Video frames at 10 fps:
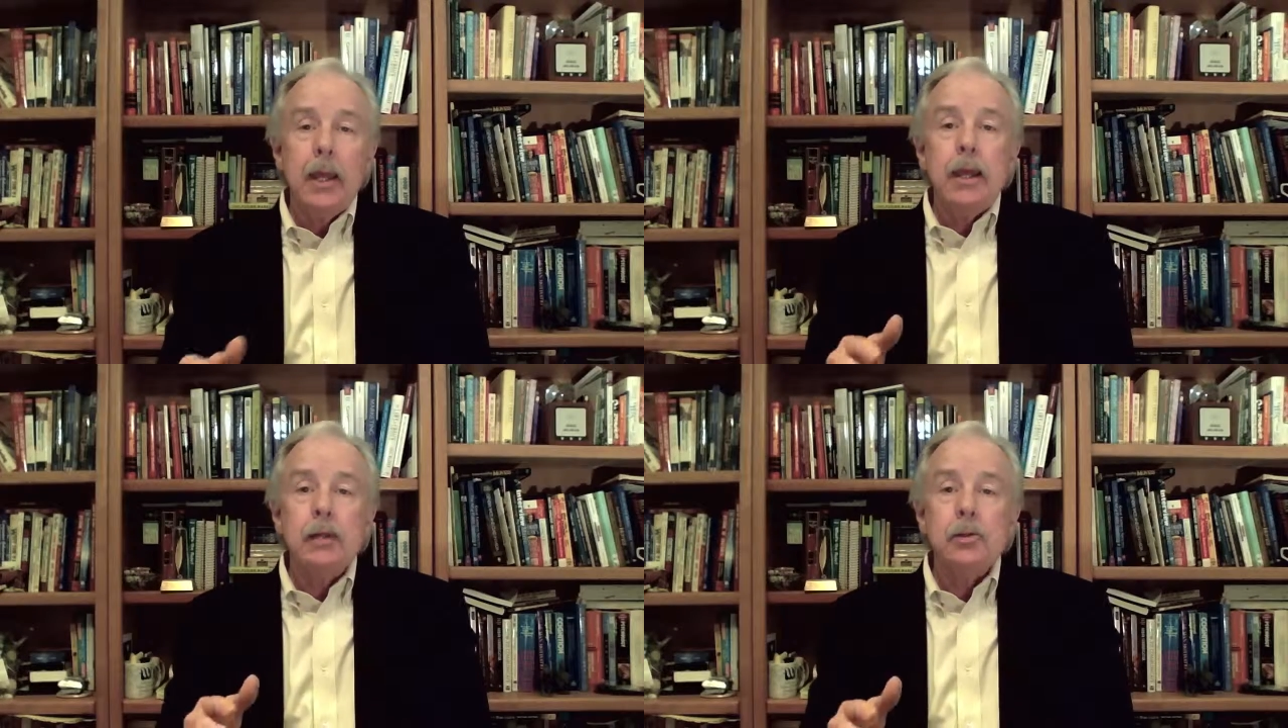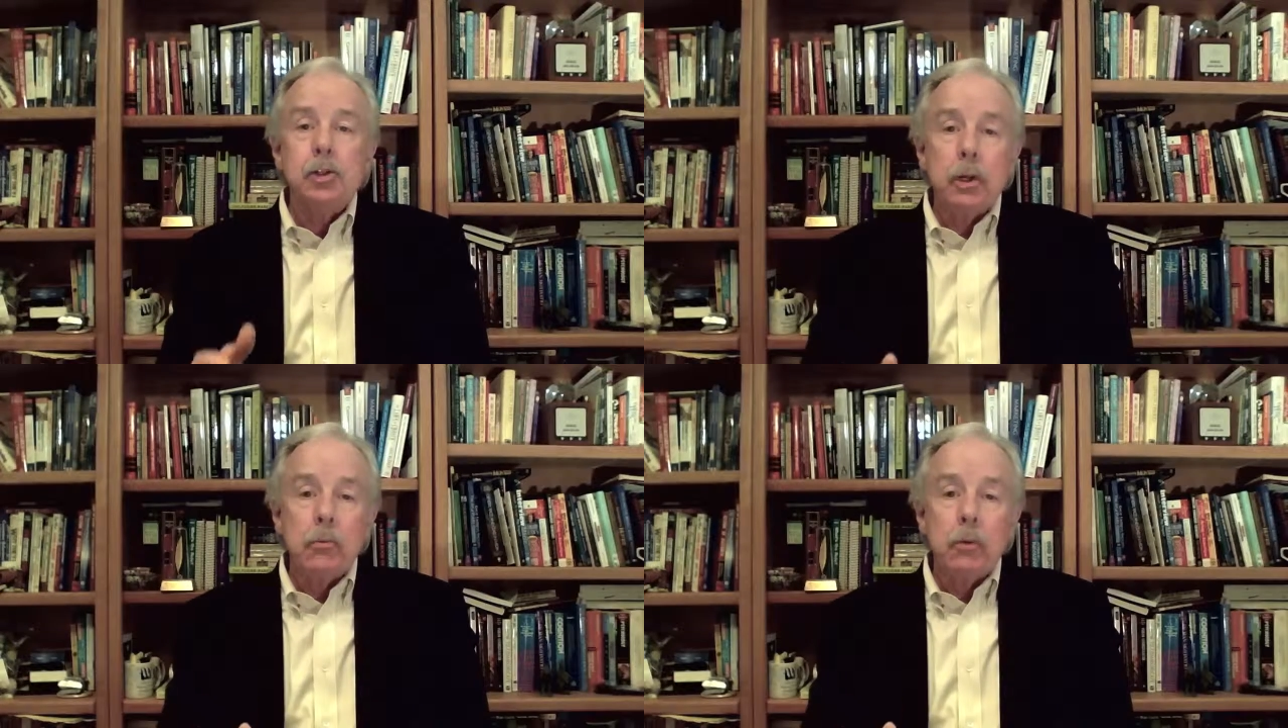in
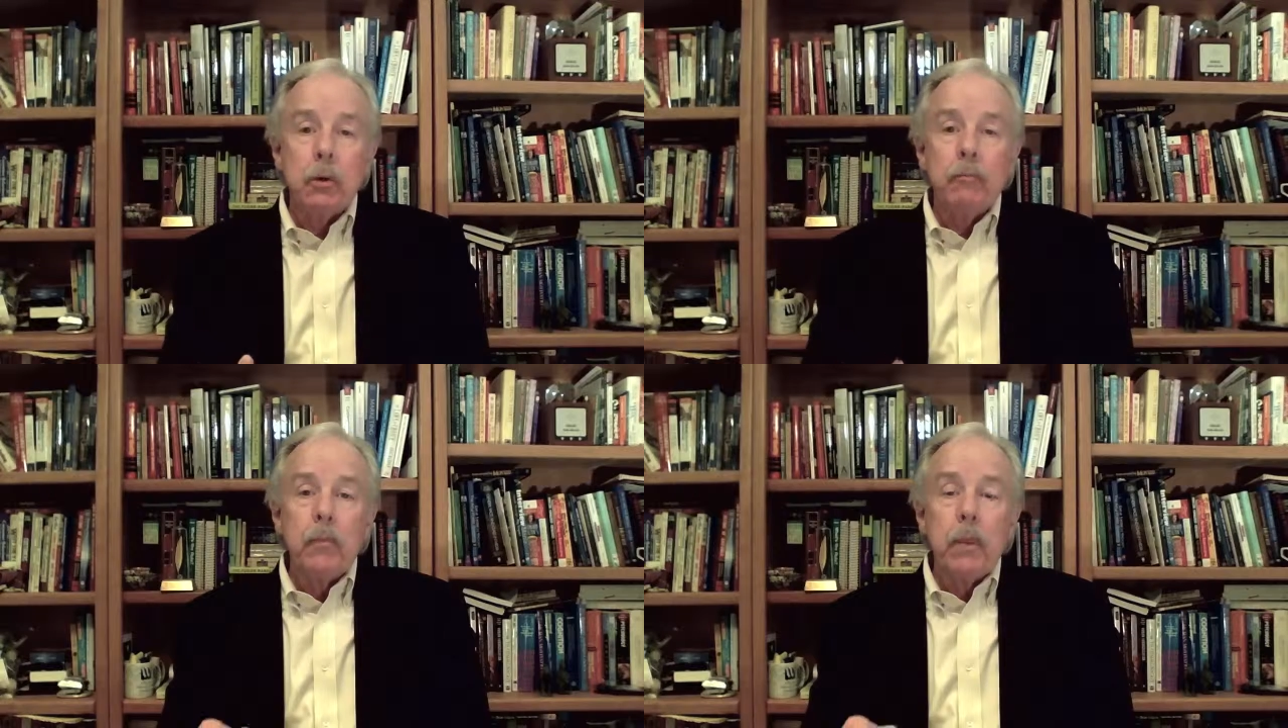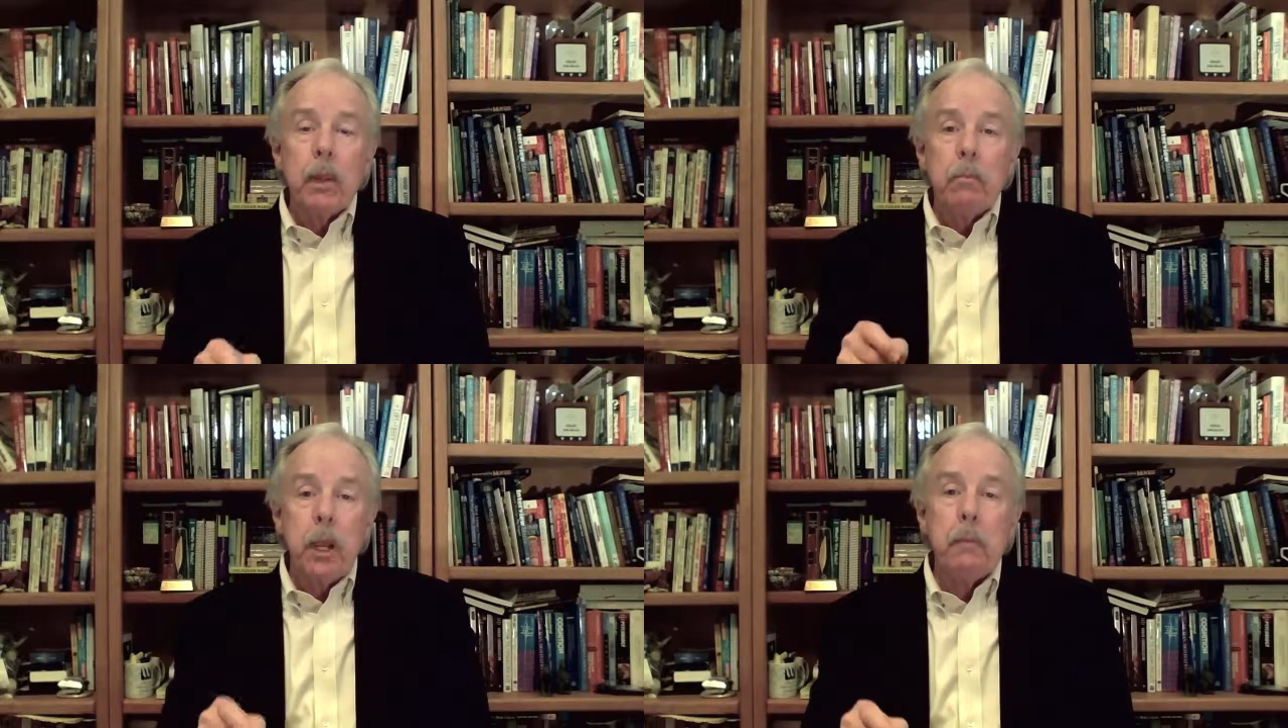general,
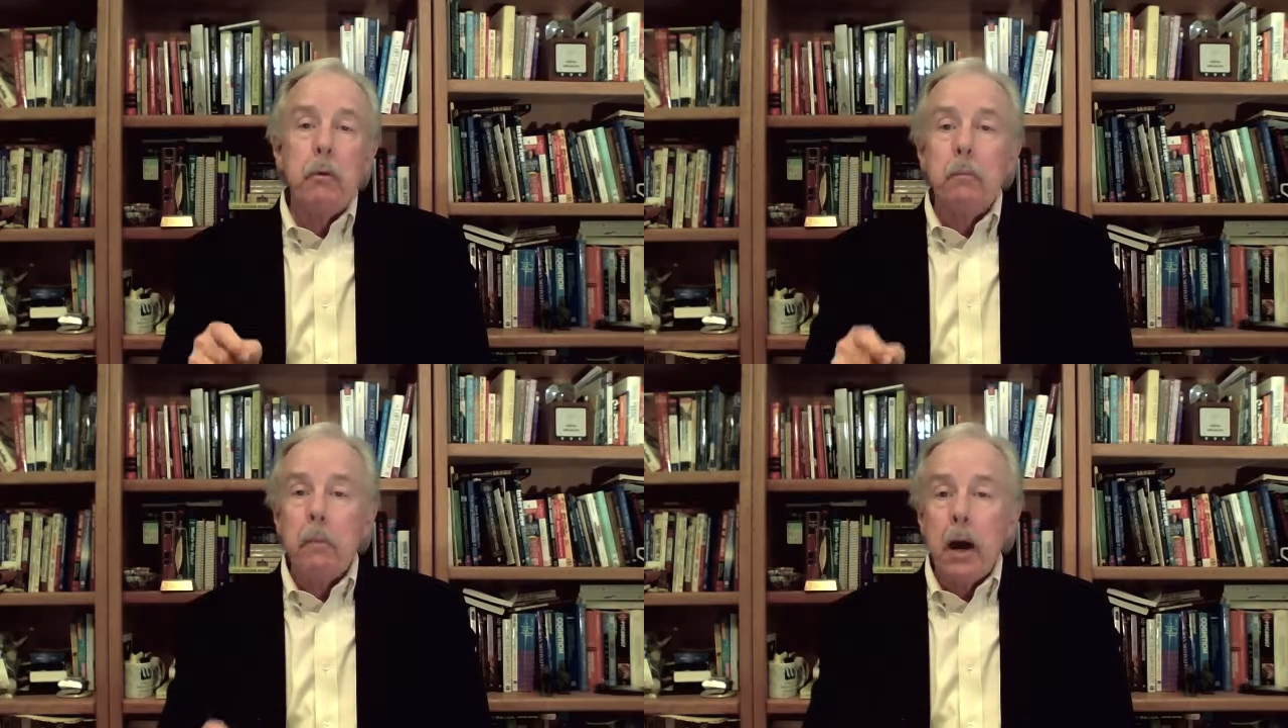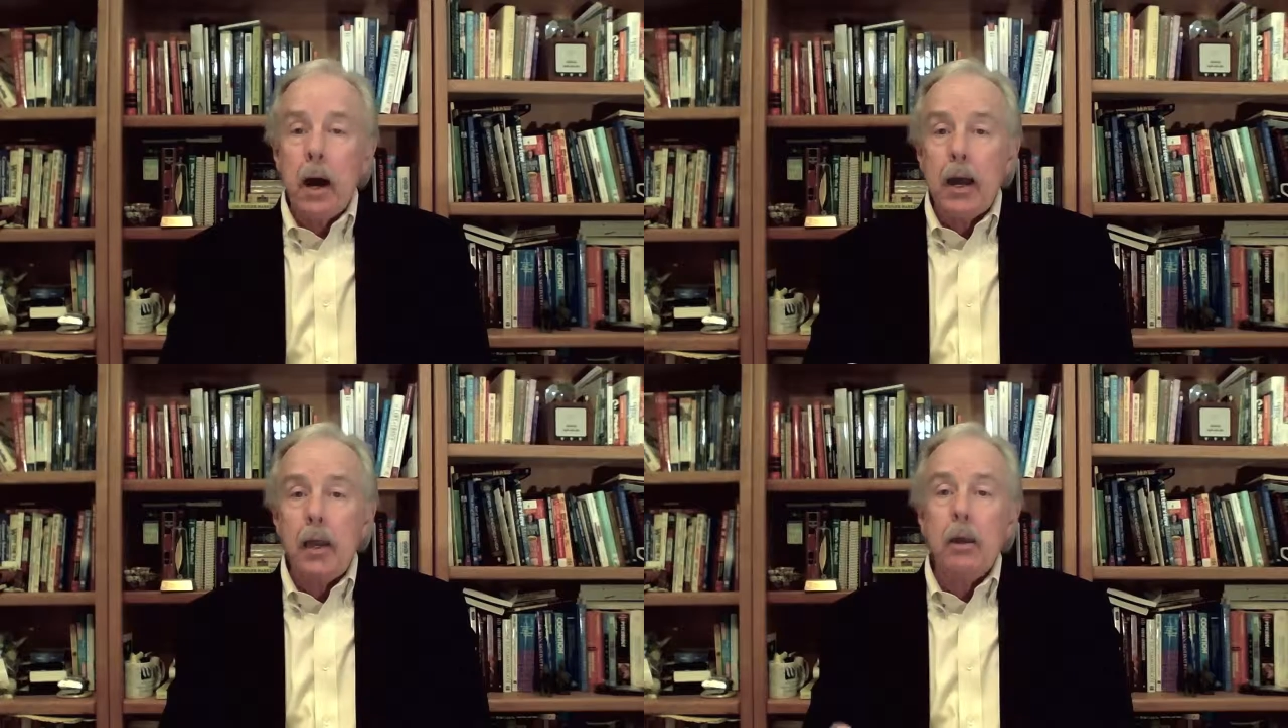people
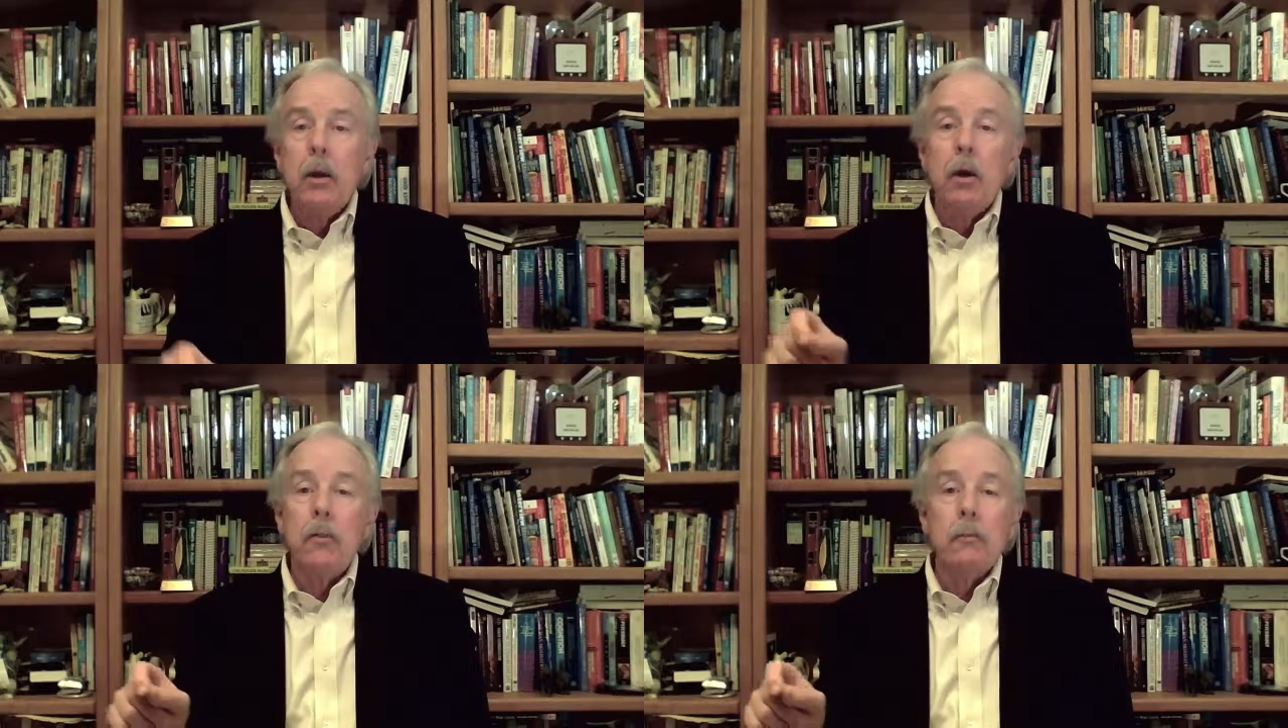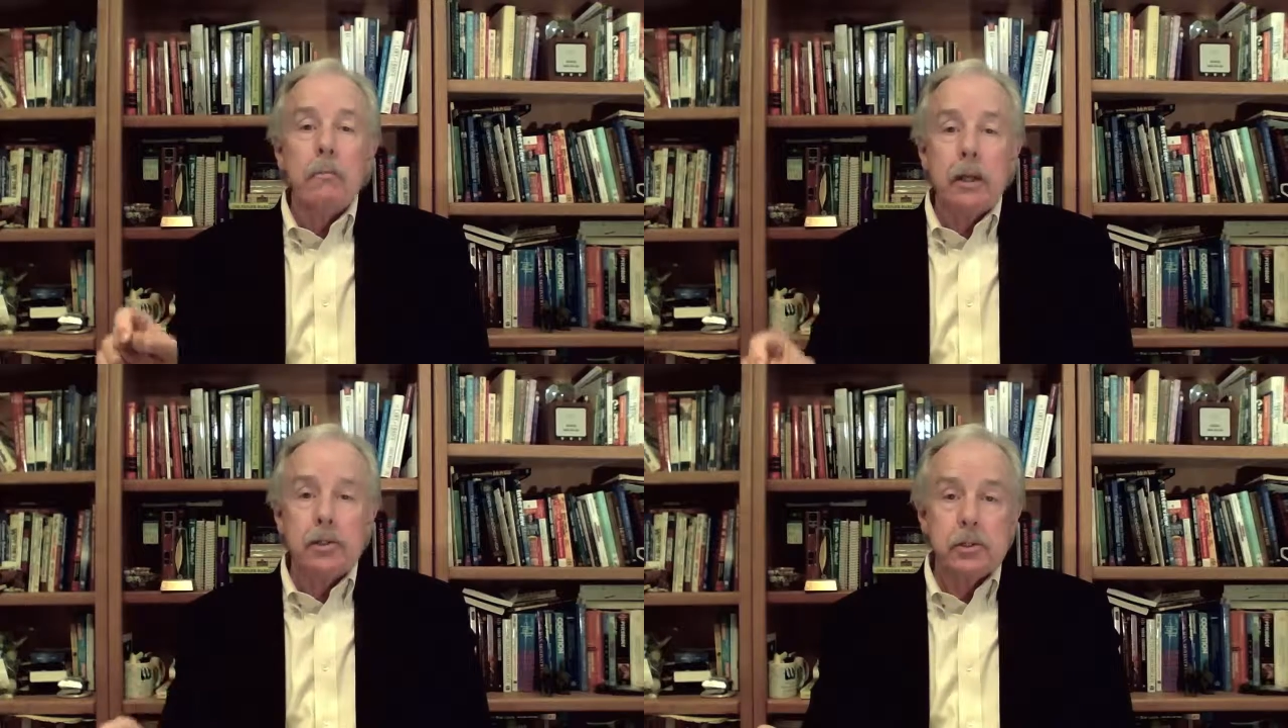buy on the
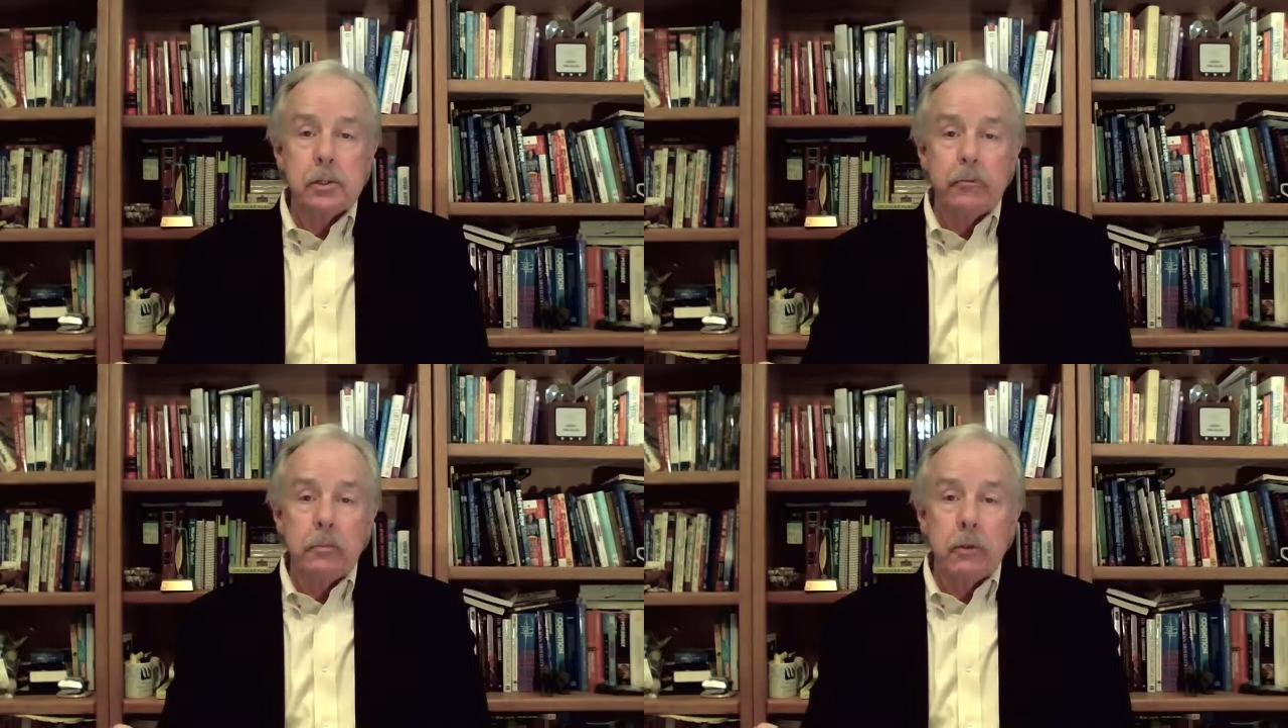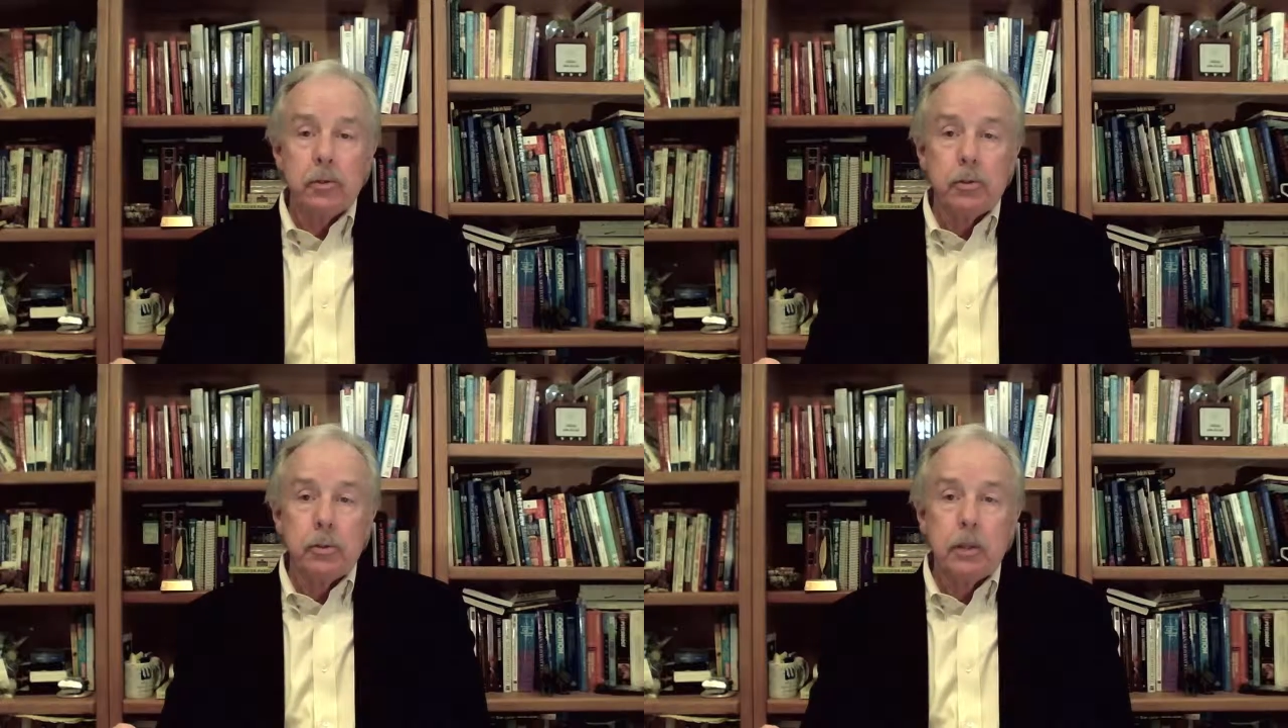basis of
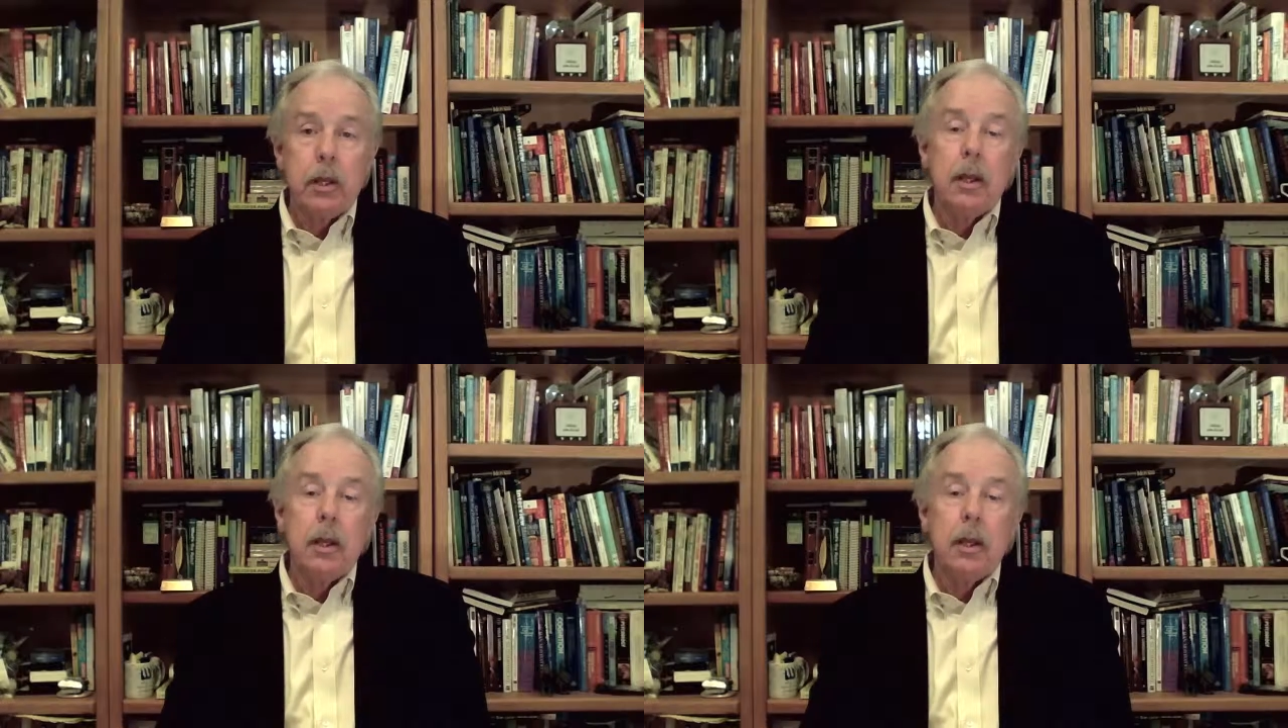emotion